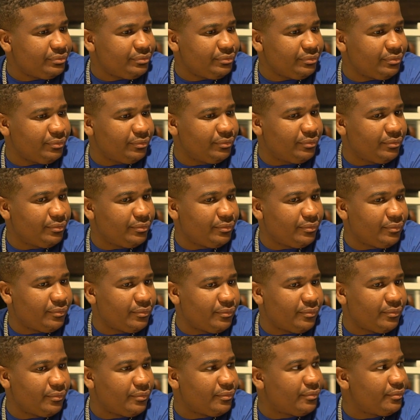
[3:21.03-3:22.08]

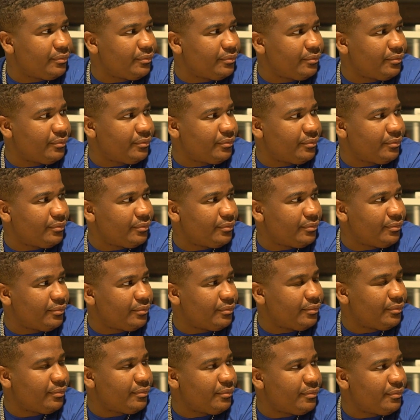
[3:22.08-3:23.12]

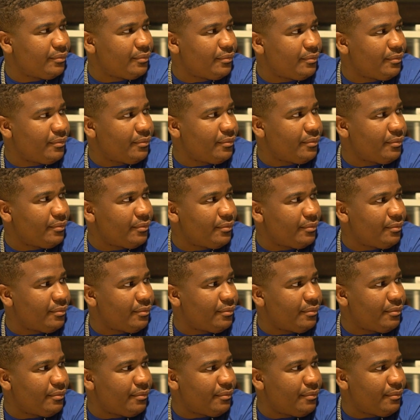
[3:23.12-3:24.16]

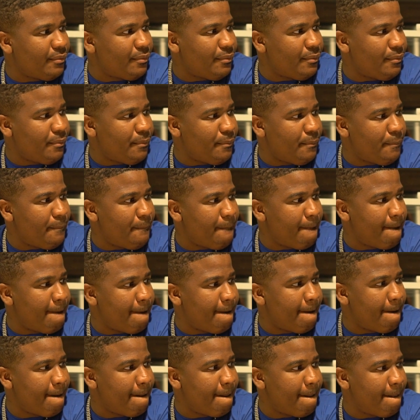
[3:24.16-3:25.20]

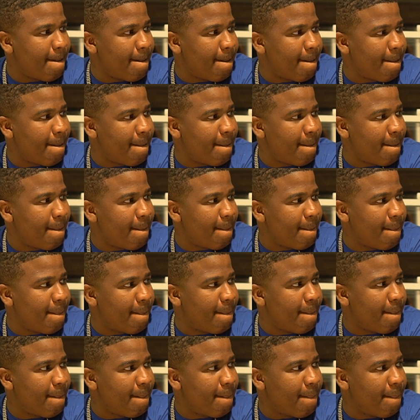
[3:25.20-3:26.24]

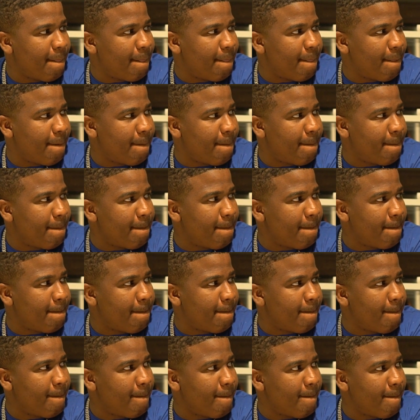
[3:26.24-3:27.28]

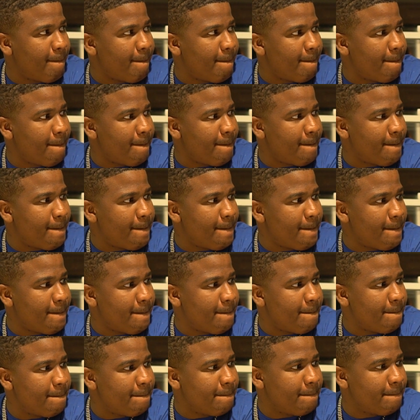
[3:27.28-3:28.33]

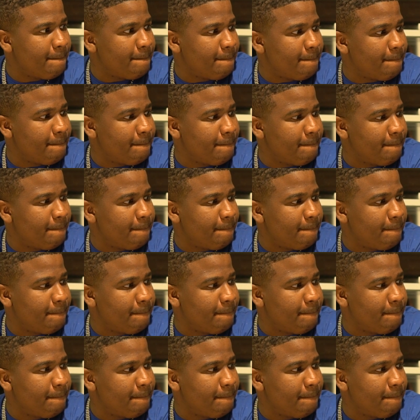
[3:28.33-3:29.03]
(not speaking)